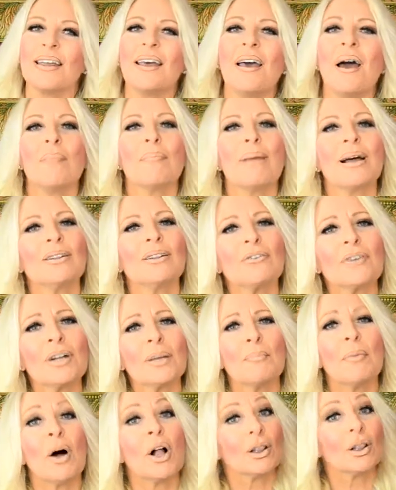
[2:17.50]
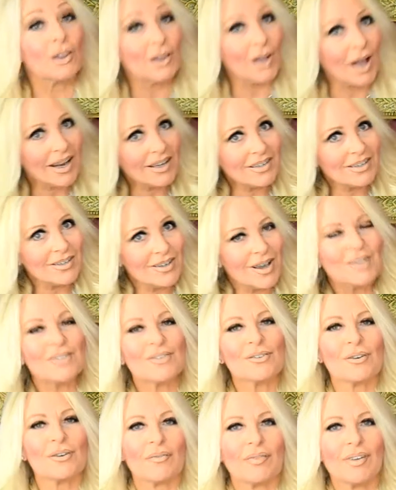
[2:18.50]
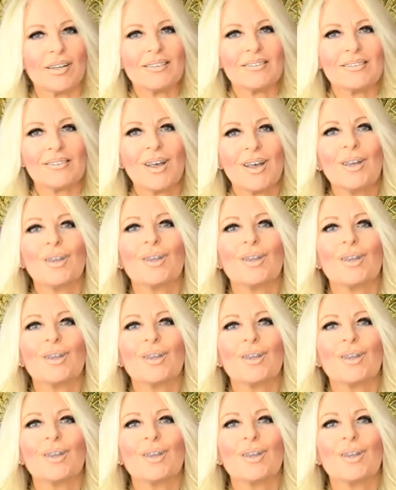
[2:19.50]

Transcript: By learning polite assertiveness,